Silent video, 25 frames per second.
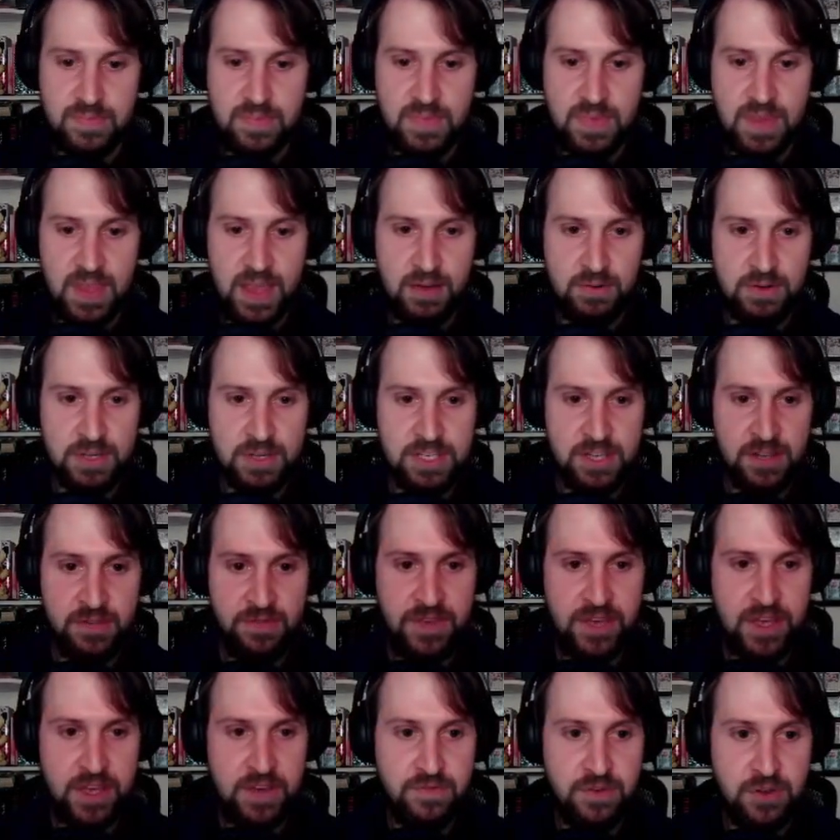Yeah, we still have
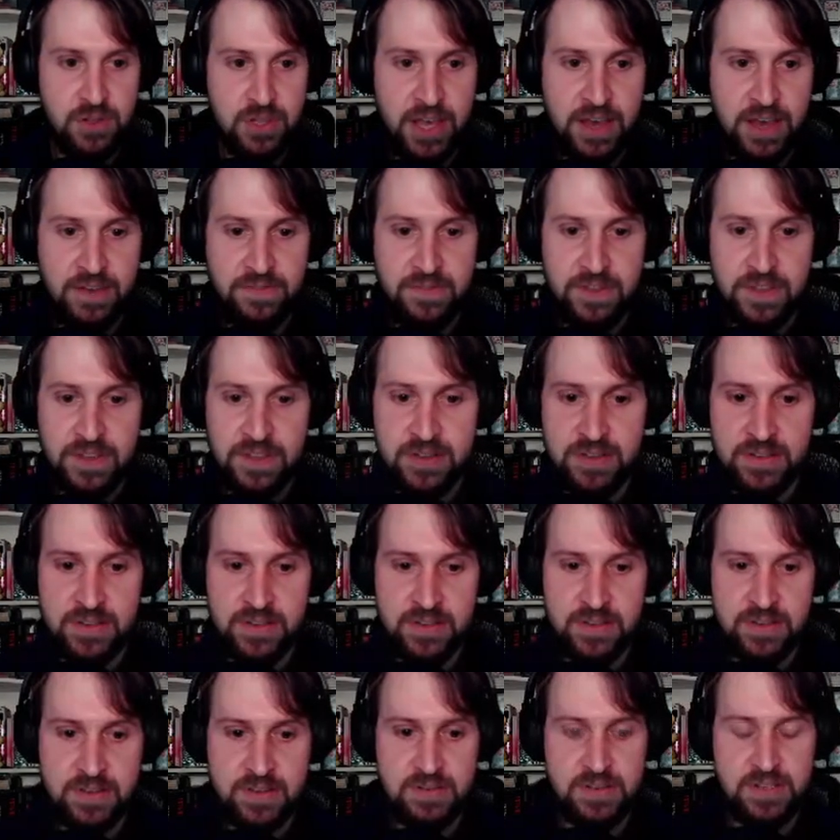Vikavolt left.
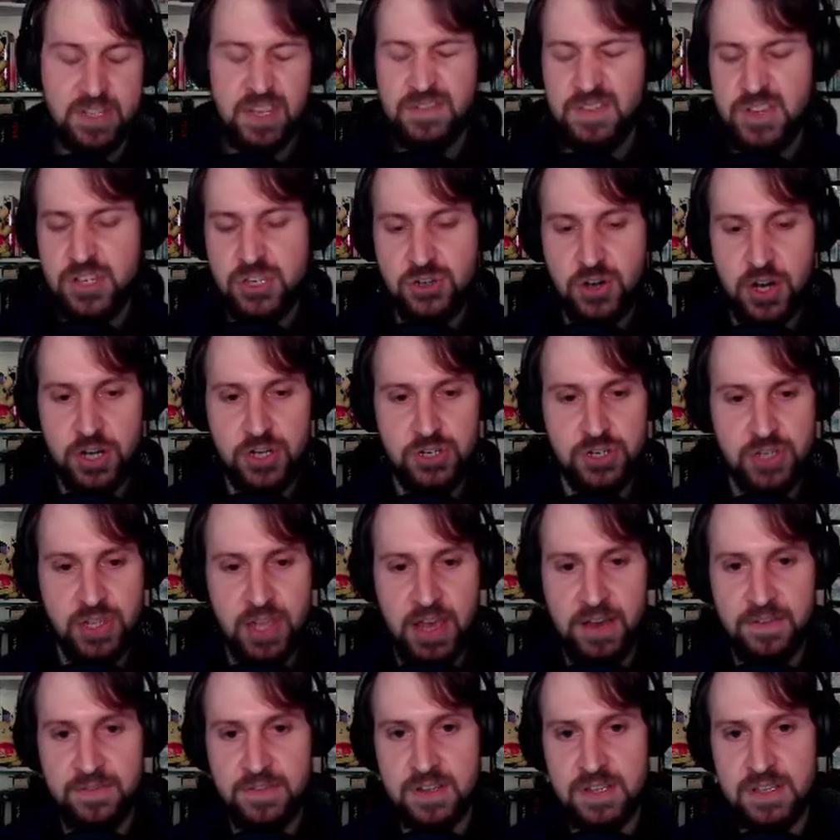We still have a Stretcher
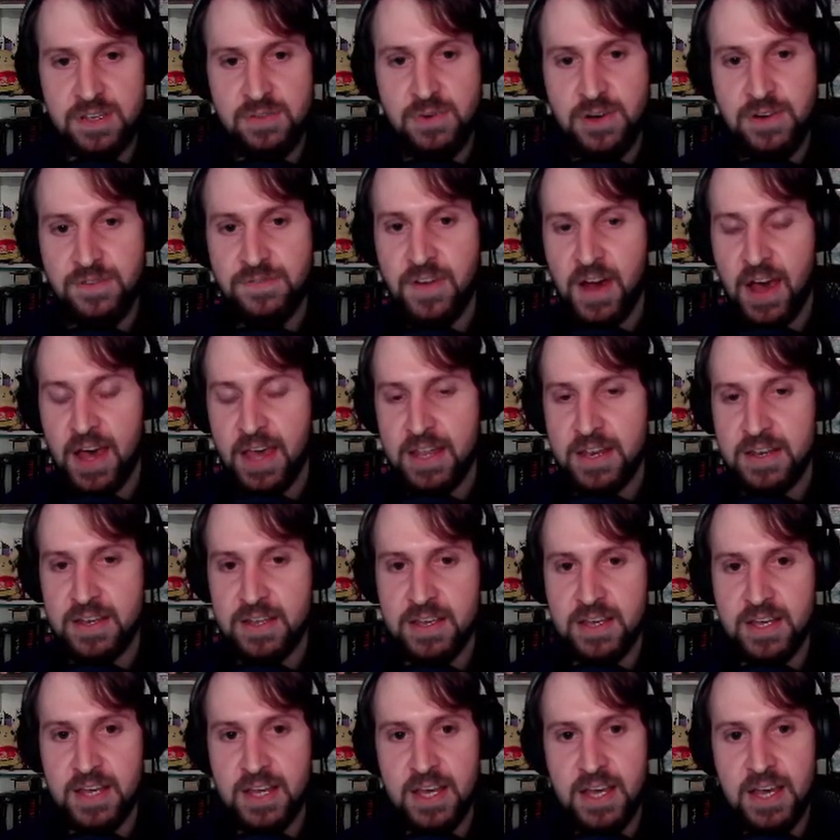left, so we're fine.
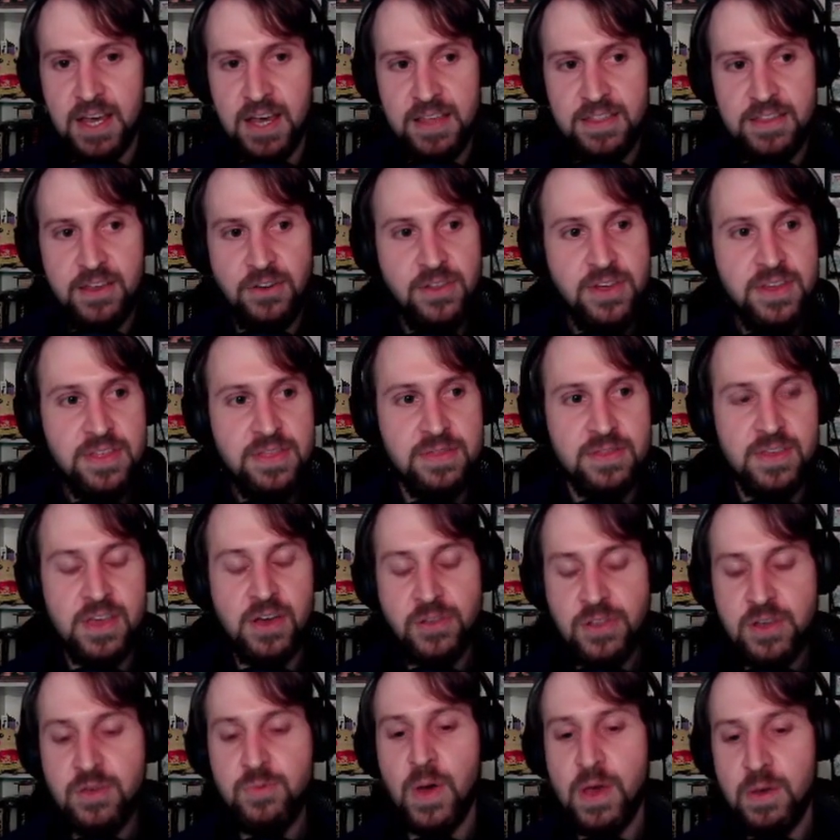The
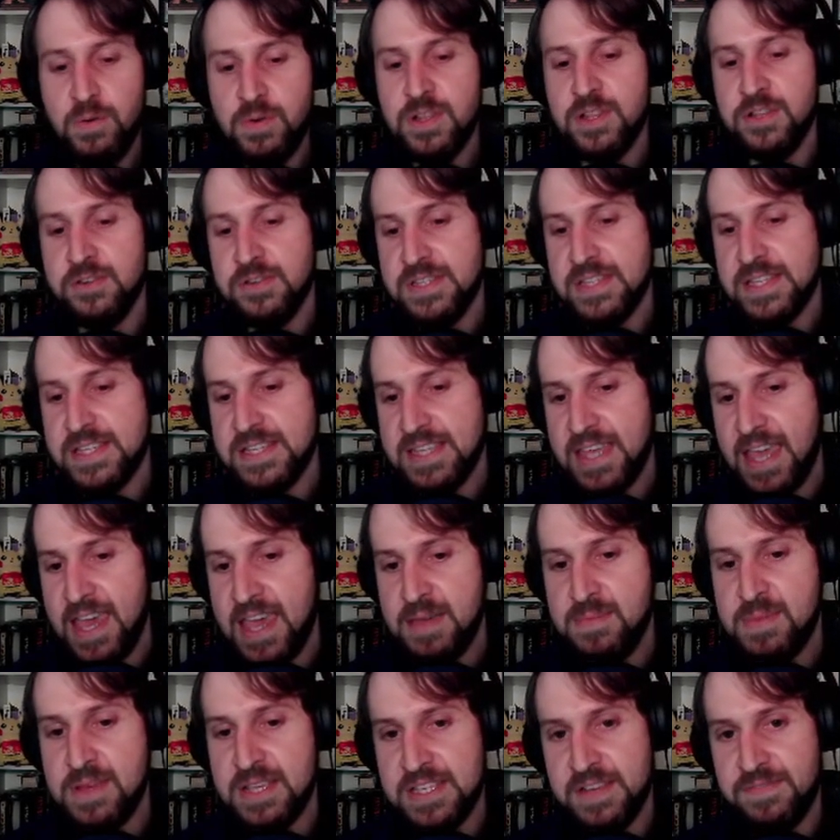only way we lose this
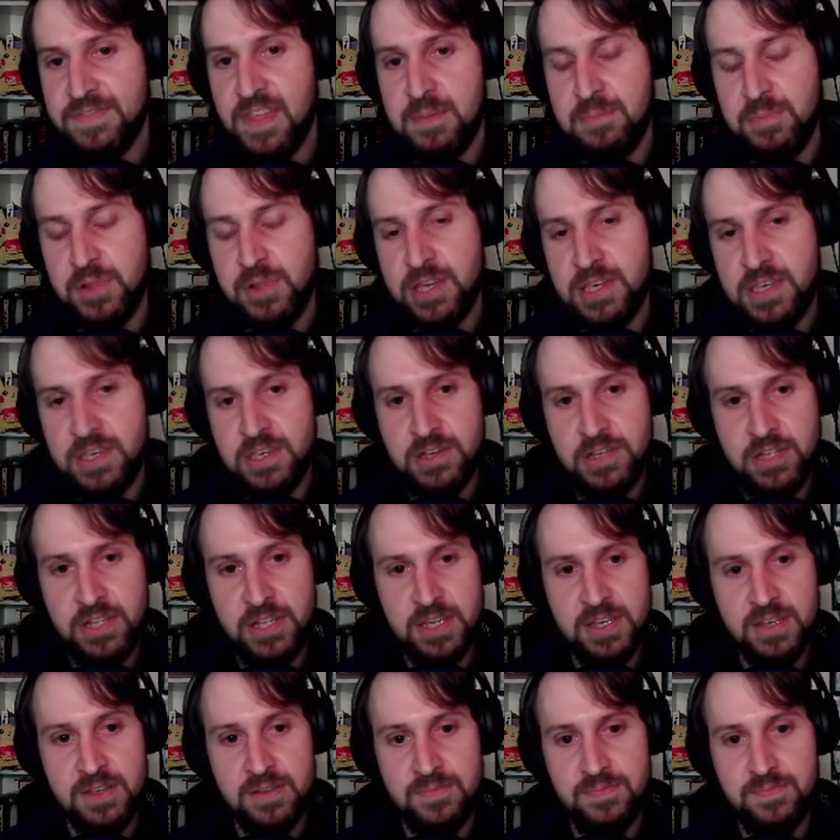game is if they play healing.
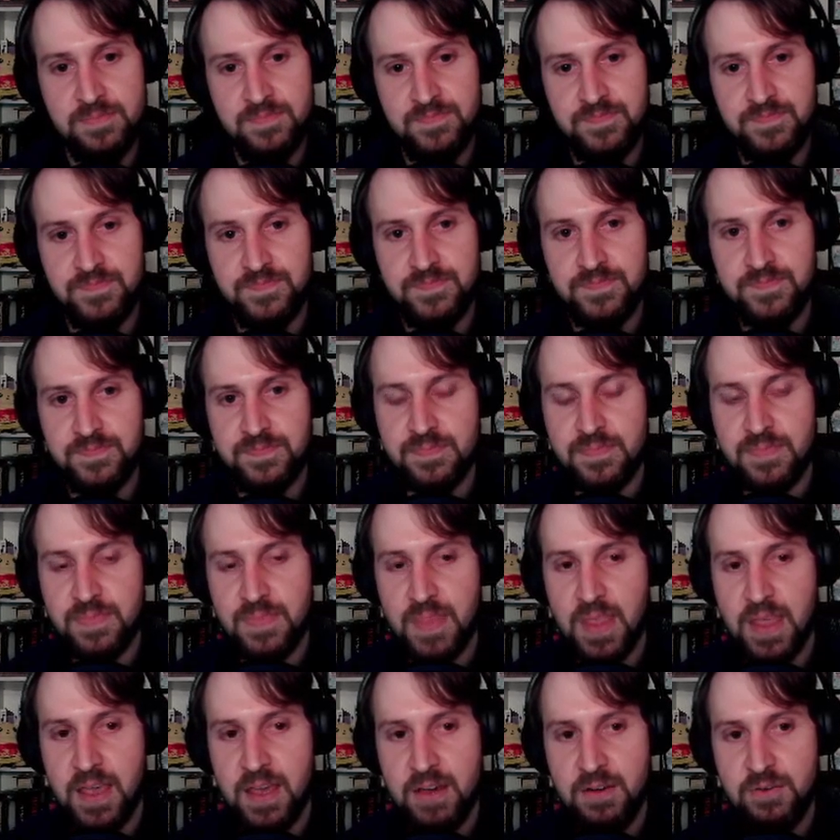
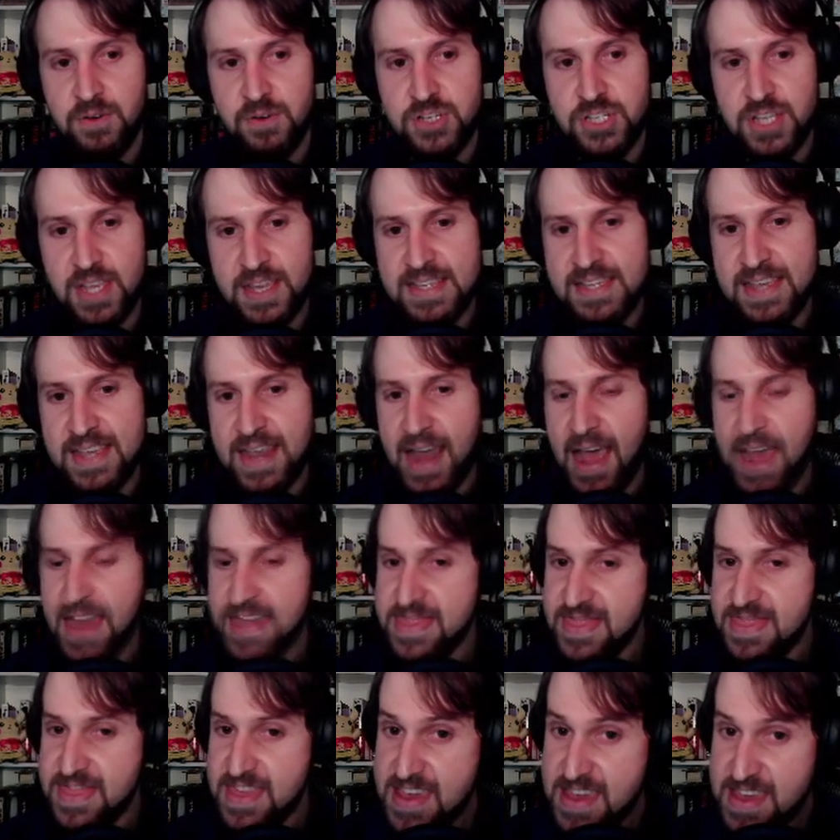Which, like I said, I
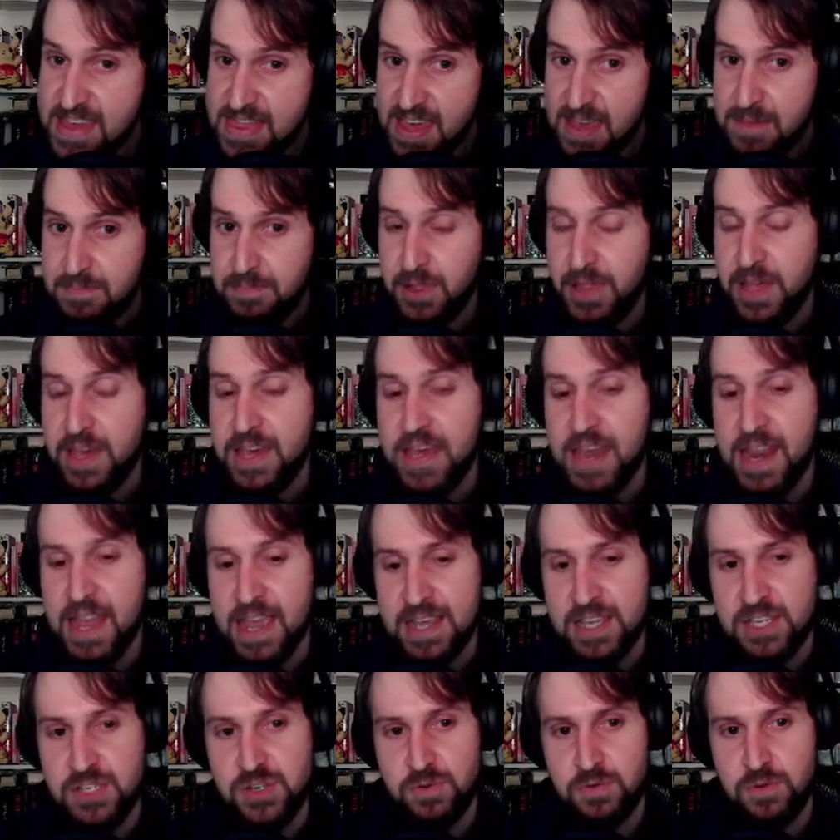think they play an
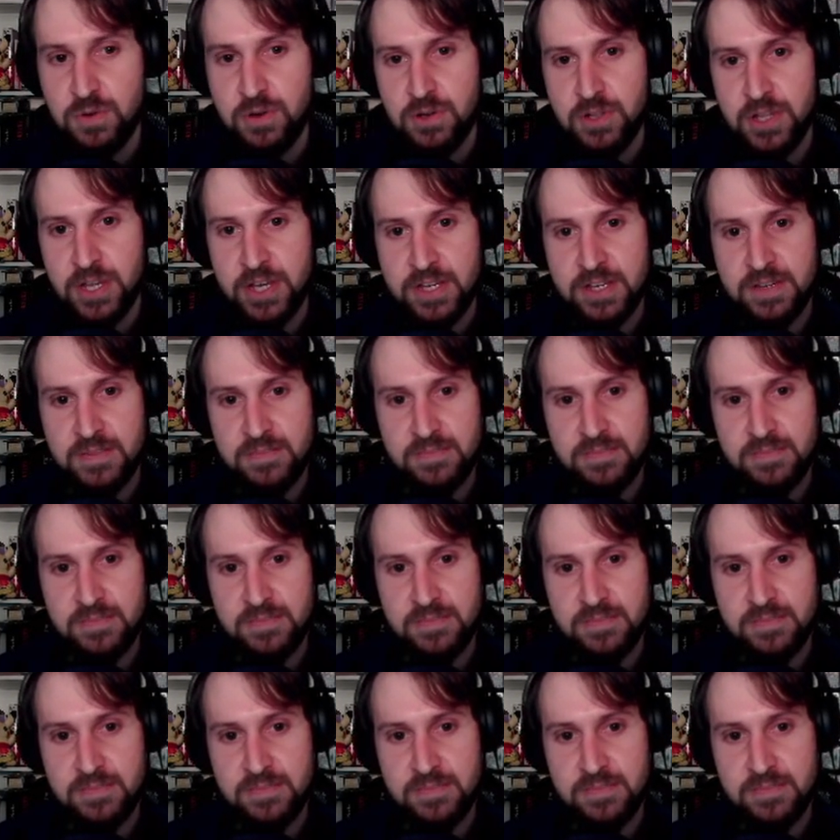Acerola.